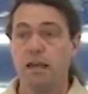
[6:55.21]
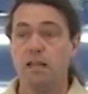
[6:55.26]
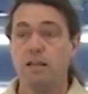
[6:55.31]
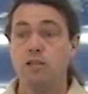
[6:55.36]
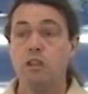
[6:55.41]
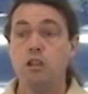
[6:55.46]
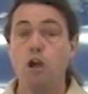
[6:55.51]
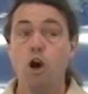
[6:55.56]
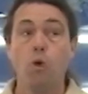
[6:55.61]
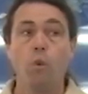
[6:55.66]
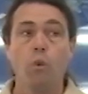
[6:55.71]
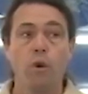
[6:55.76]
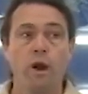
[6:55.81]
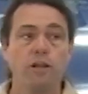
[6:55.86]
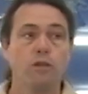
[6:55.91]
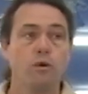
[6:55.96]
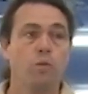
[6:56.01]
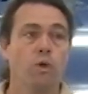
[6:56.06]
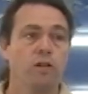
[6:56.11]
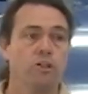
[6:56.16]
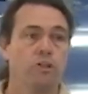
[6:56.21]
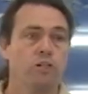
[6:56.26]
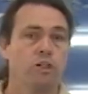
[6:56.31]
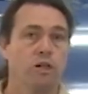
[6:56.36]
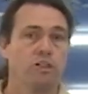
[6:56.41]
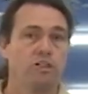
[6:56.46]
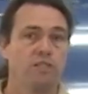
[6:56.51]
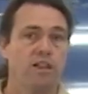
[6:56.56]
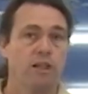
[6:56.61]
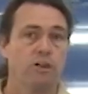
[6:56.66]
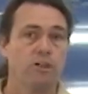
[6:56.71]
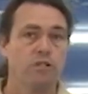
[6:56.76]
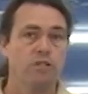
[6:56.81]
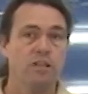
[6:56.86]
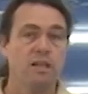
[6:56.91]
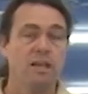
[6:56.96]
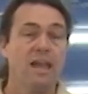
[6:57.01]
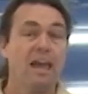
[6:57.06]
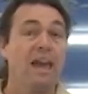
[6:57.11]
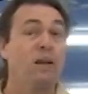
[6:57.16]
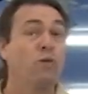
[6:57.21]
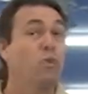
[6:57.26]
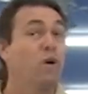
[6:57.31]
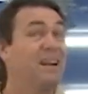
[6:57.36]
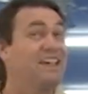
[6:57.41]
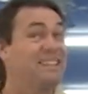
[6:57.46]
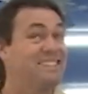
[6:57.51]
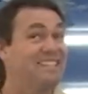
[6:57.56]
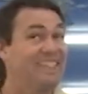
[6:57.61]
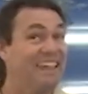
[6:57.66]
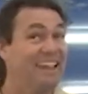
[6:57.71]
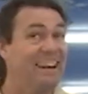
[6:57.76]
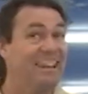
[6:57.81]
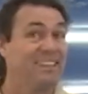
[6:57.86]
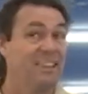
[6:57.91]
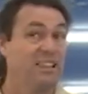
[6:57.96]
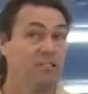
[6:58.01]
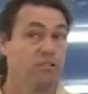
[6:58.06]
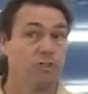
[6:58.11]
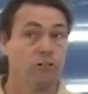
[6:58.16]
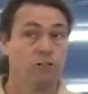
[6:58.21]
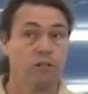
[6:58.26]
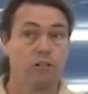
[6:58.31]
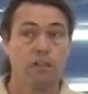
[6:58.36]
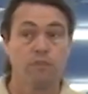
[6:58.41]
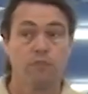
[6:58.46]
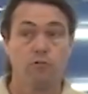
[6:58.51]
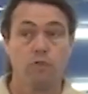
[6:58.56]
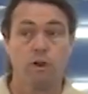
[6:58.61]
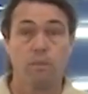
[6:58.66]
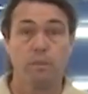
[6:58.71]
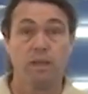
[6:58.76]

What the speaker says: and know where you want your dog's energy and what aesthetic things you're looking for.